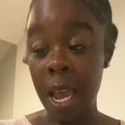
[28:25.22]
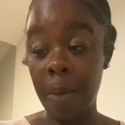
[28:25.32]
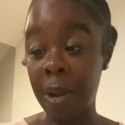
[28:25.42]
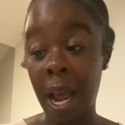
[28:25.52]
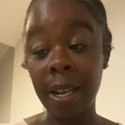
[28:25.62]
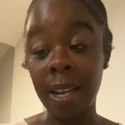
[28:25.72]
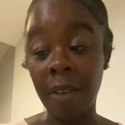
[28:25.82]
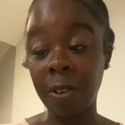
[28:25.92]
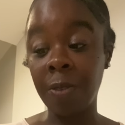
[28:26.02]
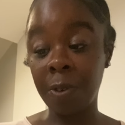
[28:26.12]
But I
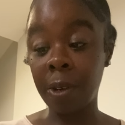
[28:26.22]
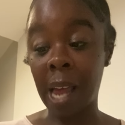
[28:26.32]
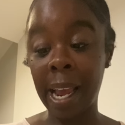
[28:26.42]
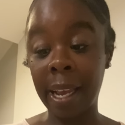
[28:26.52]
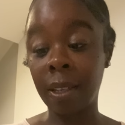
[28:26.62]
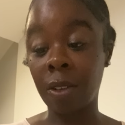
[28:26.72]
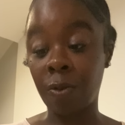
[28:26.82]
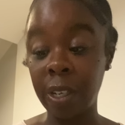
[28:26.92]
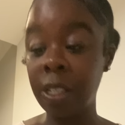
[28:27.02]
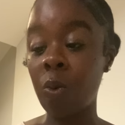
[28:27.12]
definitely feel like the
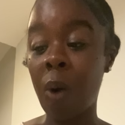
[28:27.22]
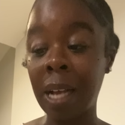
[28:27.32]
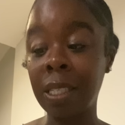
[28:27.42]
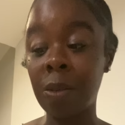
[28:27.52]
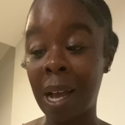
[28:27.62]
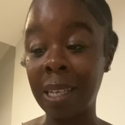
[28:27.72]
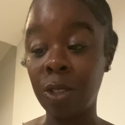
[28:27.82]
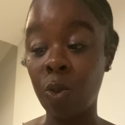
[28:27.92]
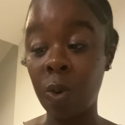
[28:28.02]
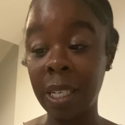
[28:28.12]
reason why somebody's
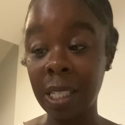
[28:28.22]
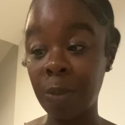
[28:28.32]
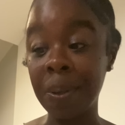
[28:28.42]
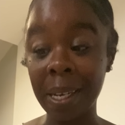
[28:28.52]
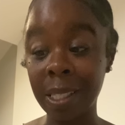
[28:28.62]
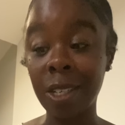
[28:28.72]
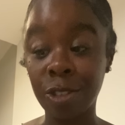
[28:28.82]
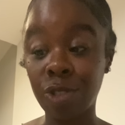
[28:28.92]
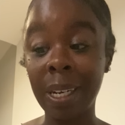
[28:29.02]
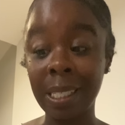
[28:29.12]
doing this is because they're
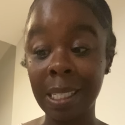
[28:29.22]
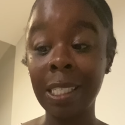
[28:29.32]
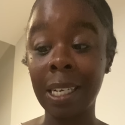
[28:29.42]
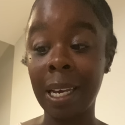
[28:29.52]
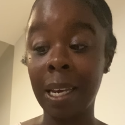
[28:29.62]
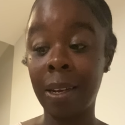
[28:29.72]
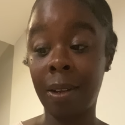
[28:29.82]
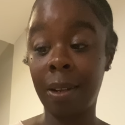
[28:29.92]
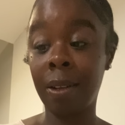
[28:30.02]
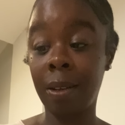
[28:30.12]
transitioning,
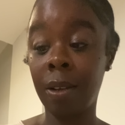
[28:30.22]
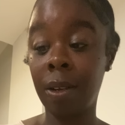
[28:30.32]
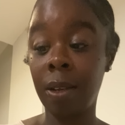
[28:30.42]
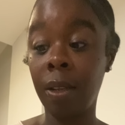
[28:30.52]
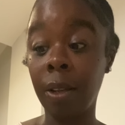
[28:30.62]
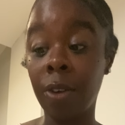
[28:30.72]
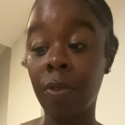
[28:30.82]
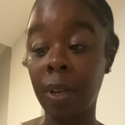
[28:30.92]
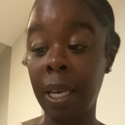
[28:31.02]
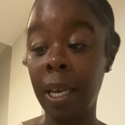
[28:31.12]

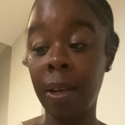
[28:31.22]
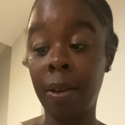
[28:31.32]
literally.